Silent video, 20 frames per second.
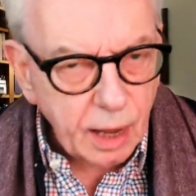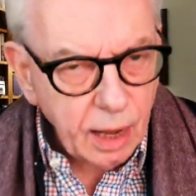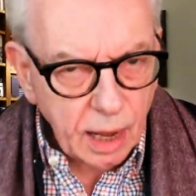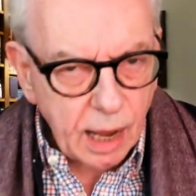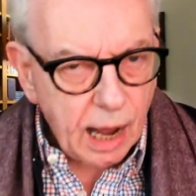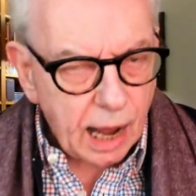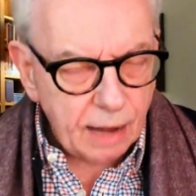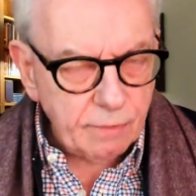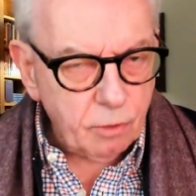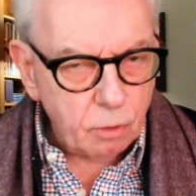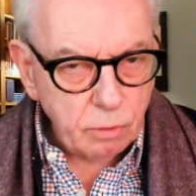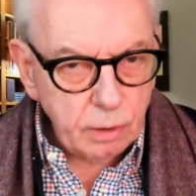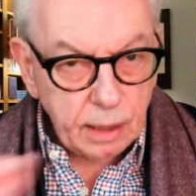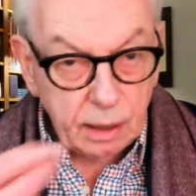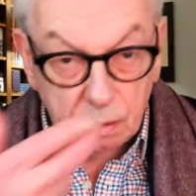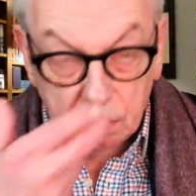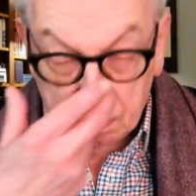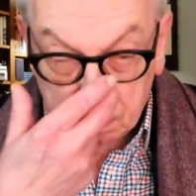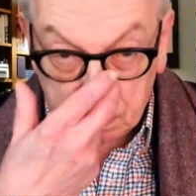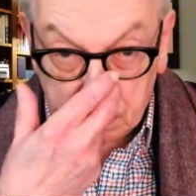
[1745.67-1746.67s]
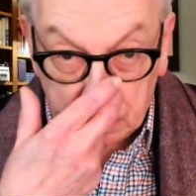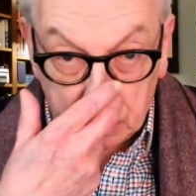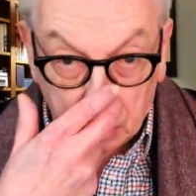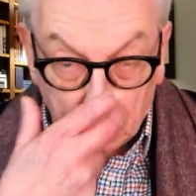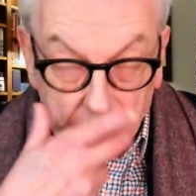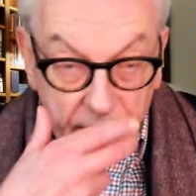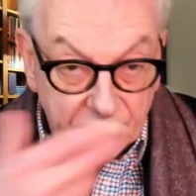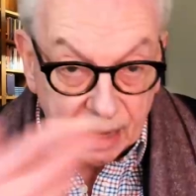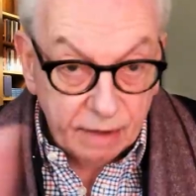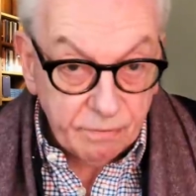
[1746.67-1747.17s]
I've already you know,
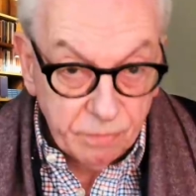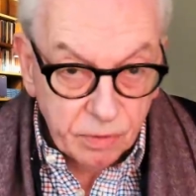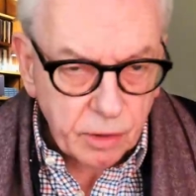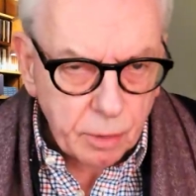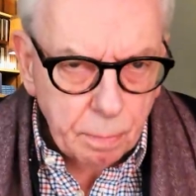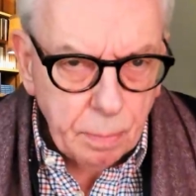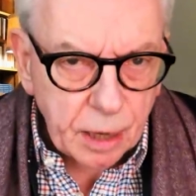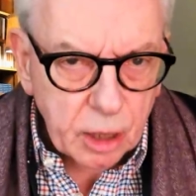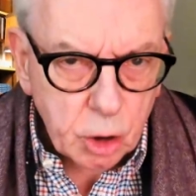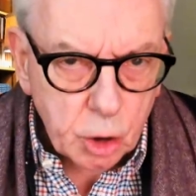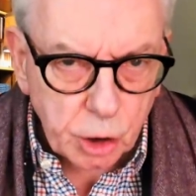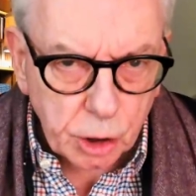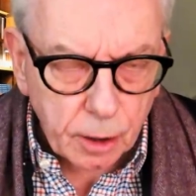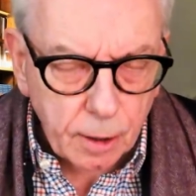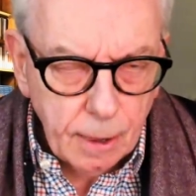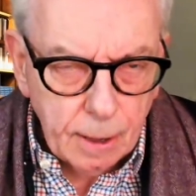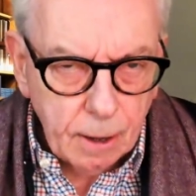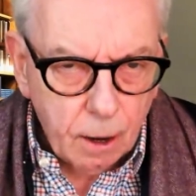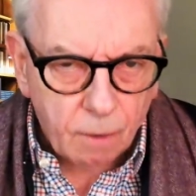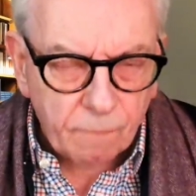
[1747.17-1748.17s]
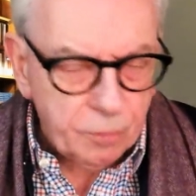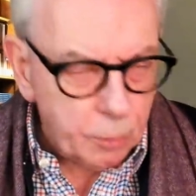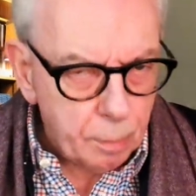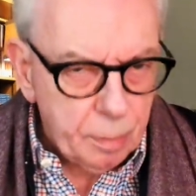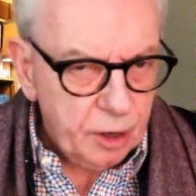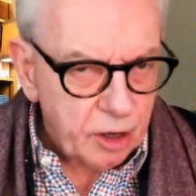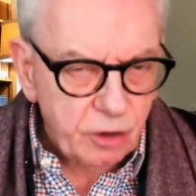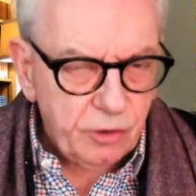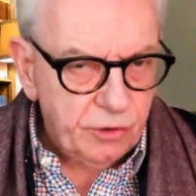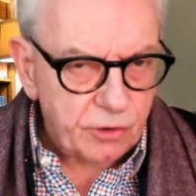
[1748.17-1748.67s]
given the picture of the
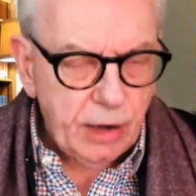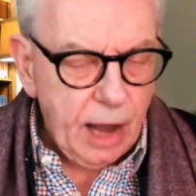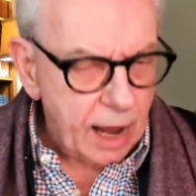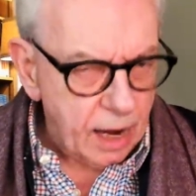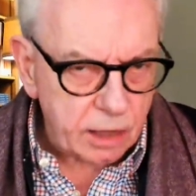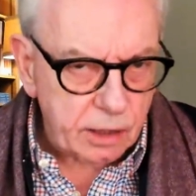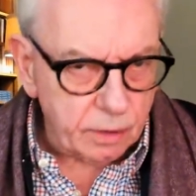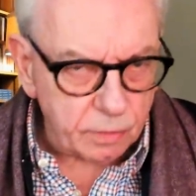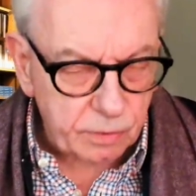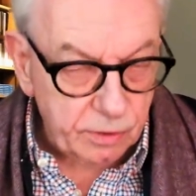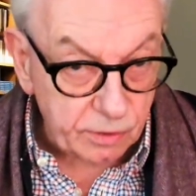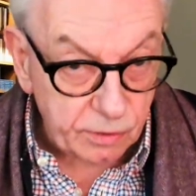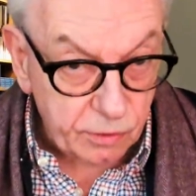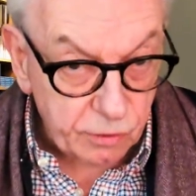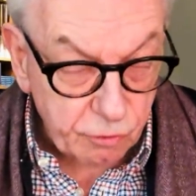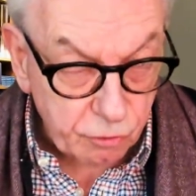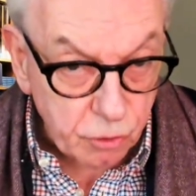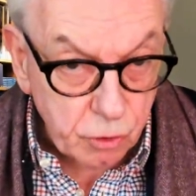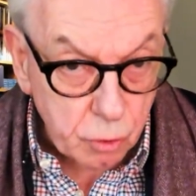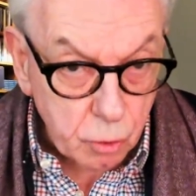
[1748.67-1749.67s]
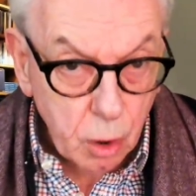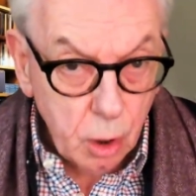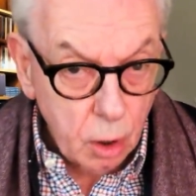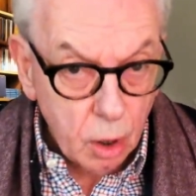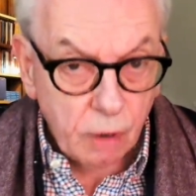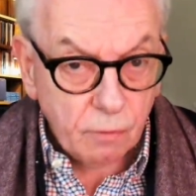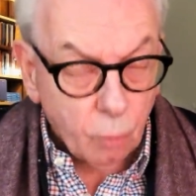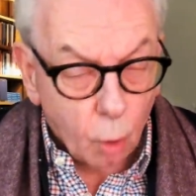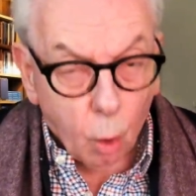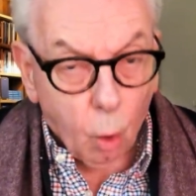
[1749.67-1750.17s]
British state, and this is true
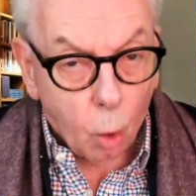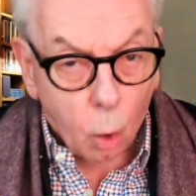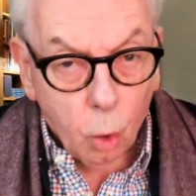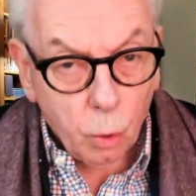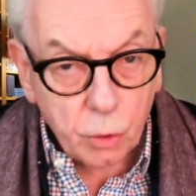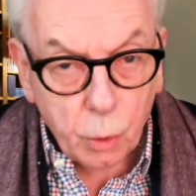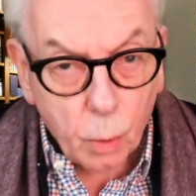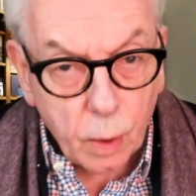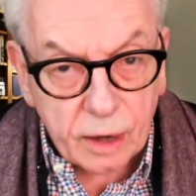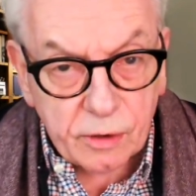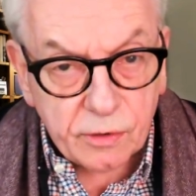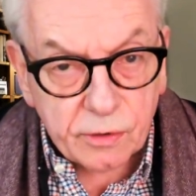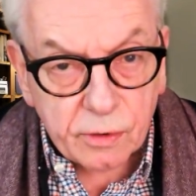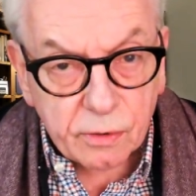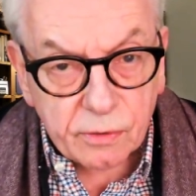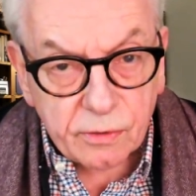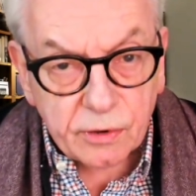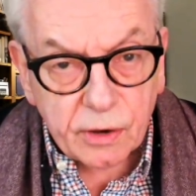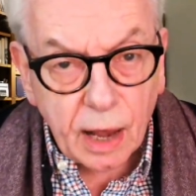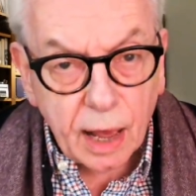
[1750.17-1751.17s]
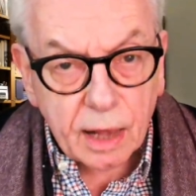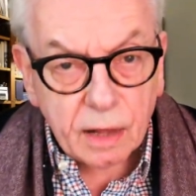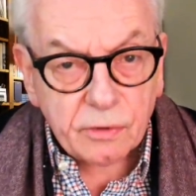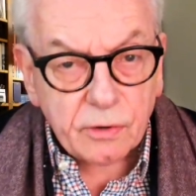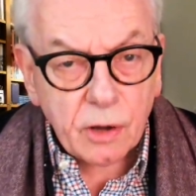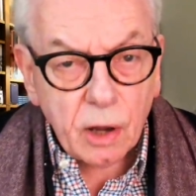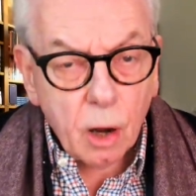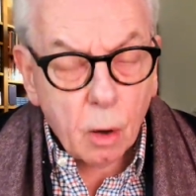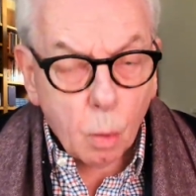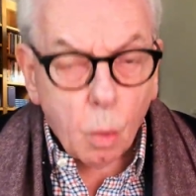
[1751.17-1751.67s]
of all the Western states.
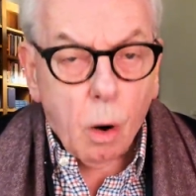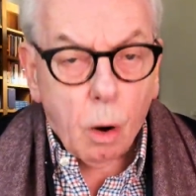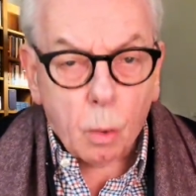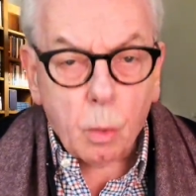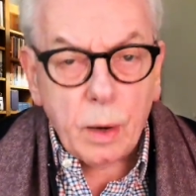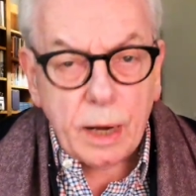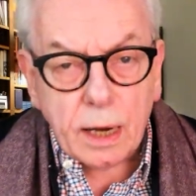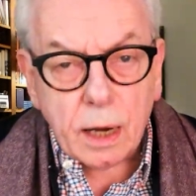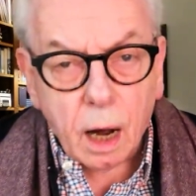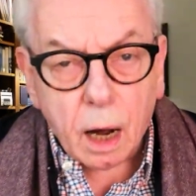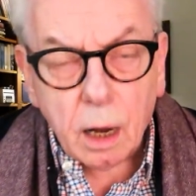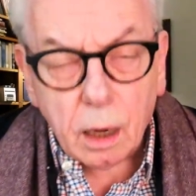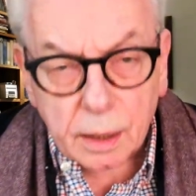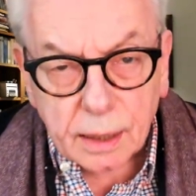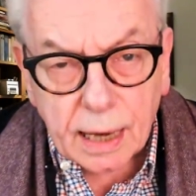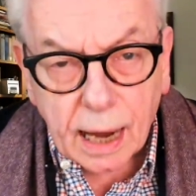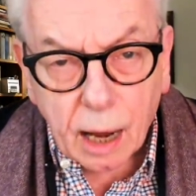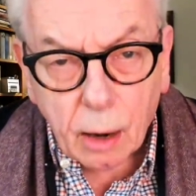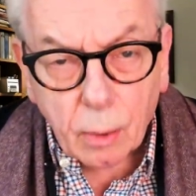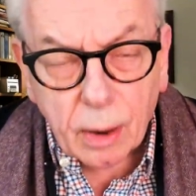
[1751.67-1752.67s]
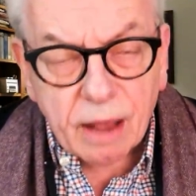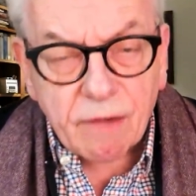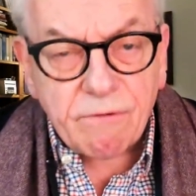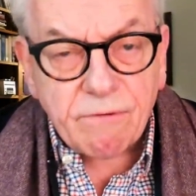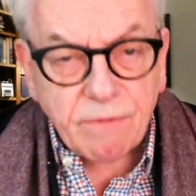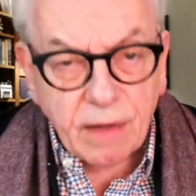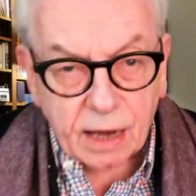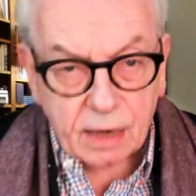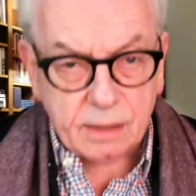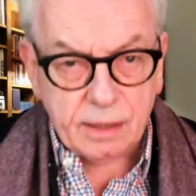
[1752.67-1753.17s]
What we are now
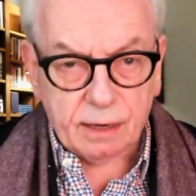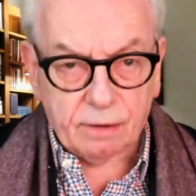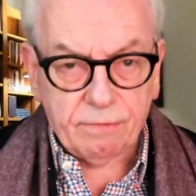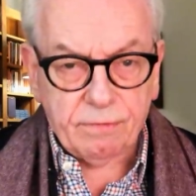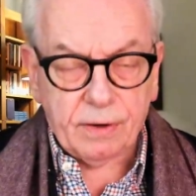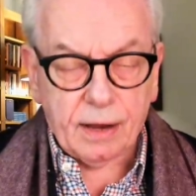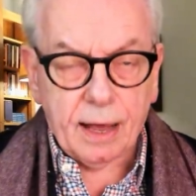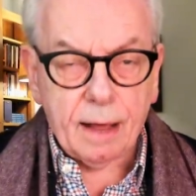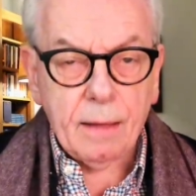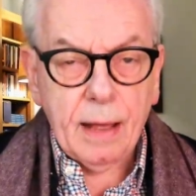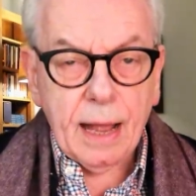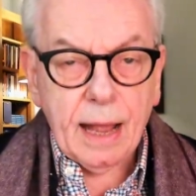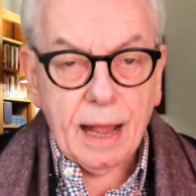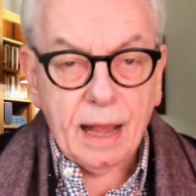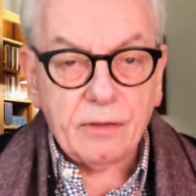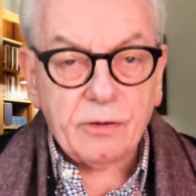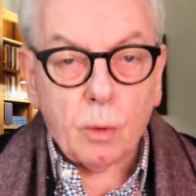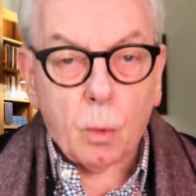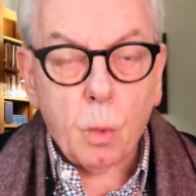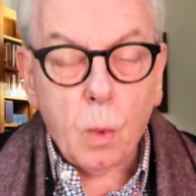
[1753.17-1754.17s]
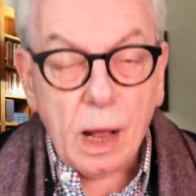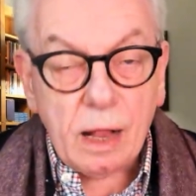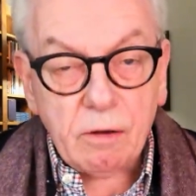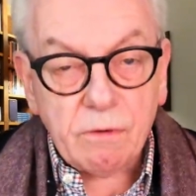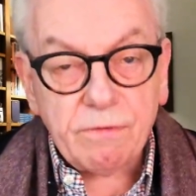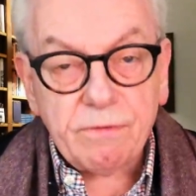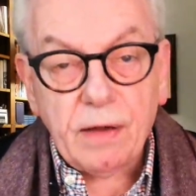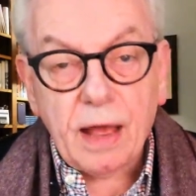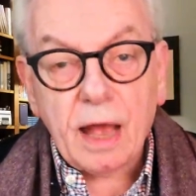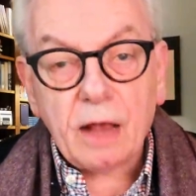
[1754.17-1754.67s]
effectively is a
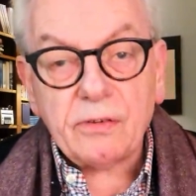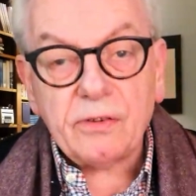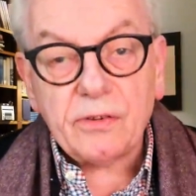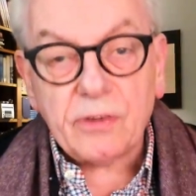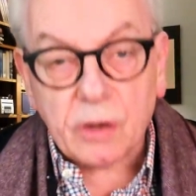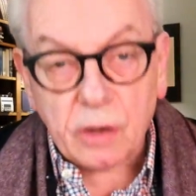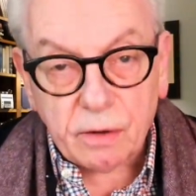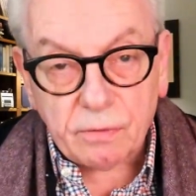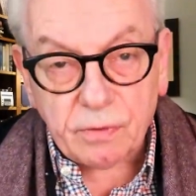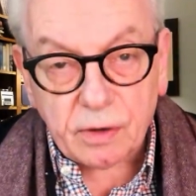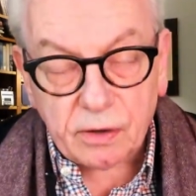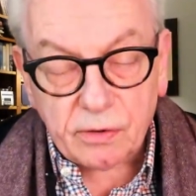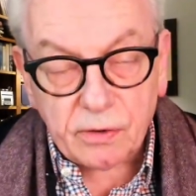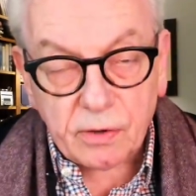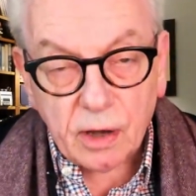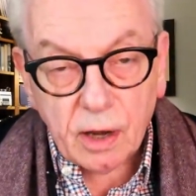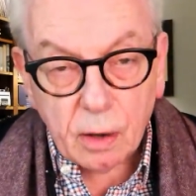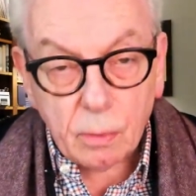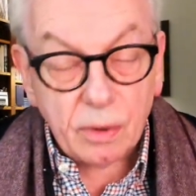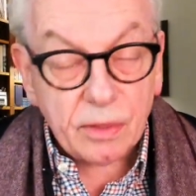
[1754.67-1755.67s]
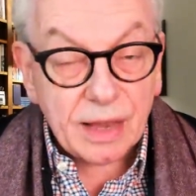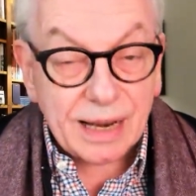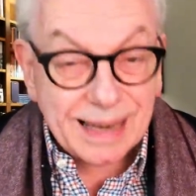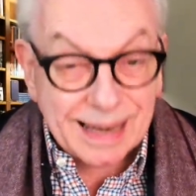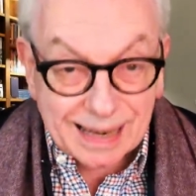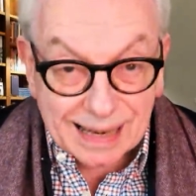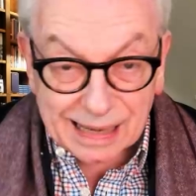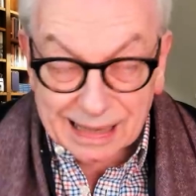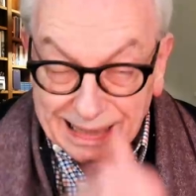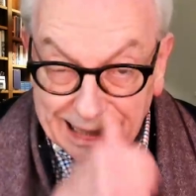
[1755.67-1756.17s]
welfare service with a
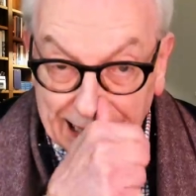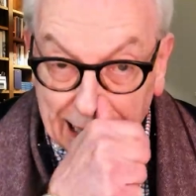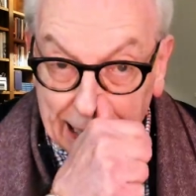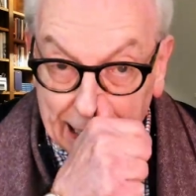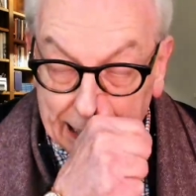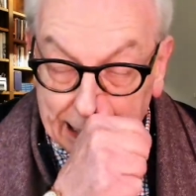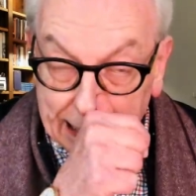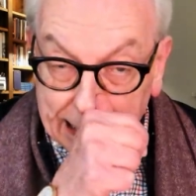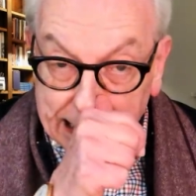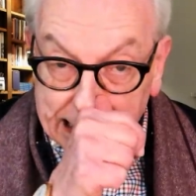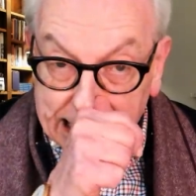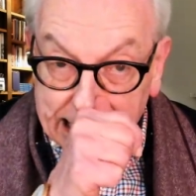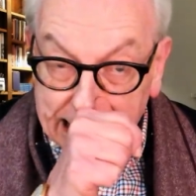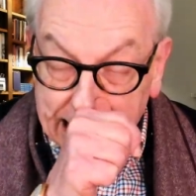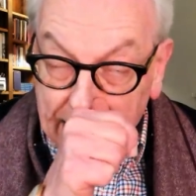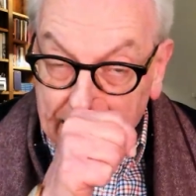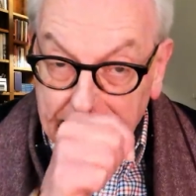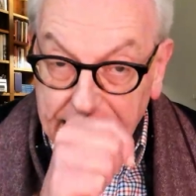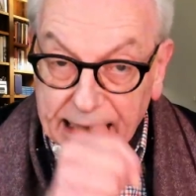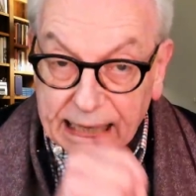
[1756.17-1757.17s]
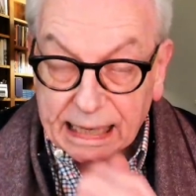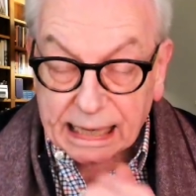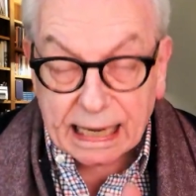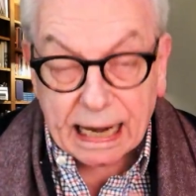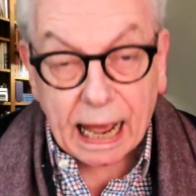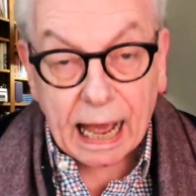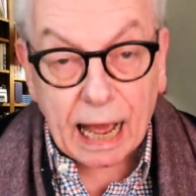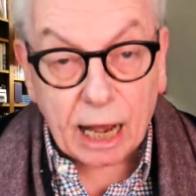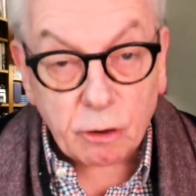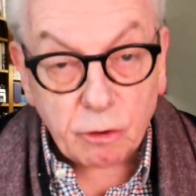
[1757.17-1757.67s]
little tiny state
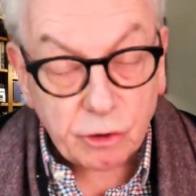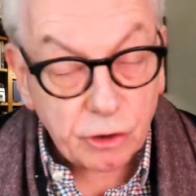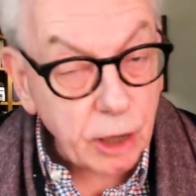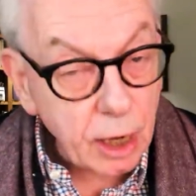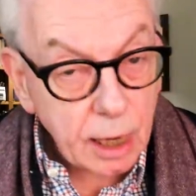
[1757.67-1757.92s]
attached.